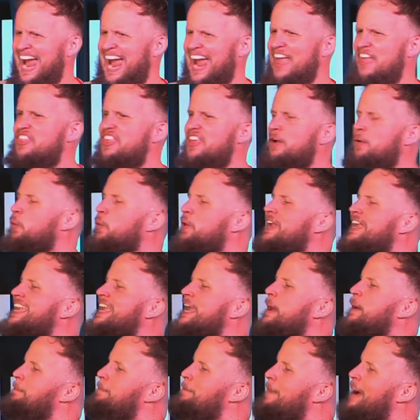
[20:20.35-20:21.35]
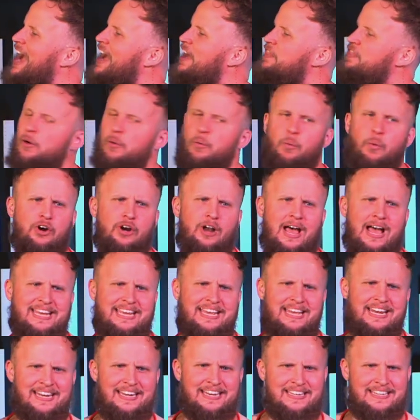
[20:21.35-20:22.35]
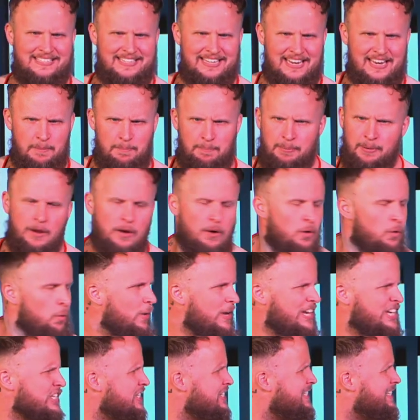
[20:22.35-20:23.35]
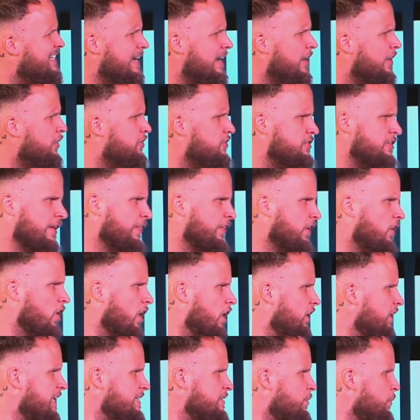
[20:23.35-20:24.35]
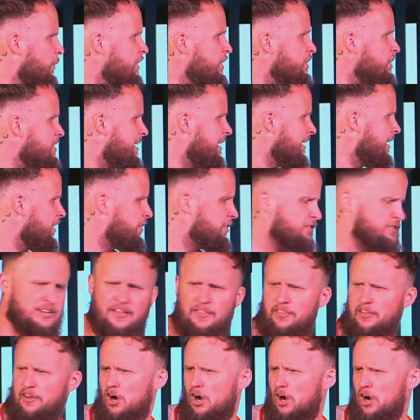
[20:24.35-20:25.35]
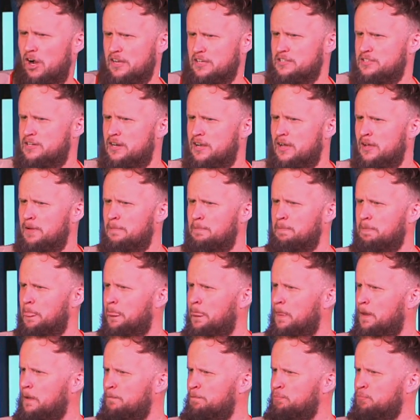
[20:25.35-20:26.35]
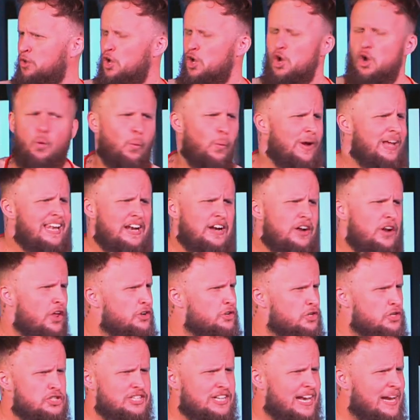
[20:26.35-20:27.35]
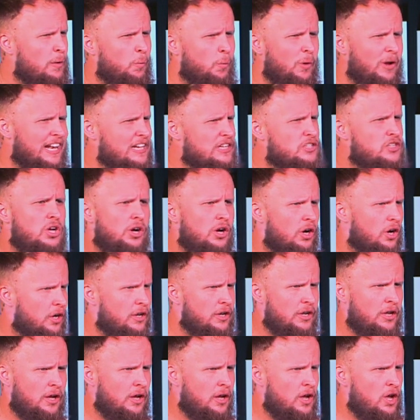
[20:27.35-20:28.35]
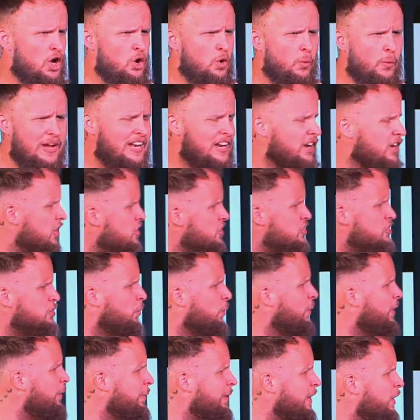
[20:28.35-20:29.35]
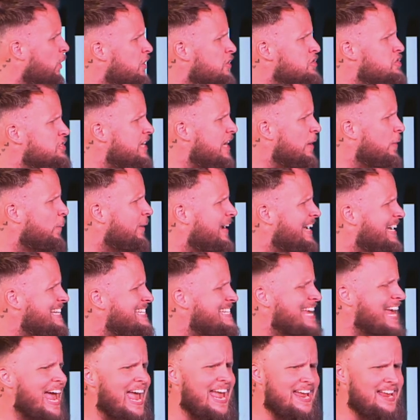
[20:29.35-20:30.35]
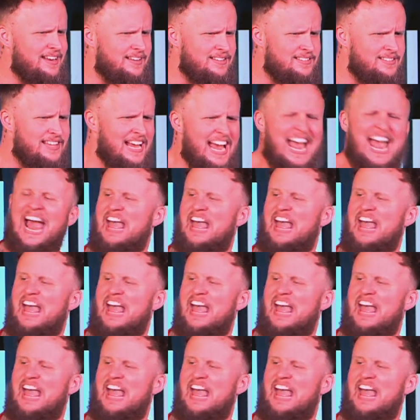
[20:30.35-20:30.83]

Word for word: And then we get mad that we're not getting deep. We just didn't understand the cost. Listen, we just didn't understand the cost. We didn't understand what it took. We don't understand what it takes.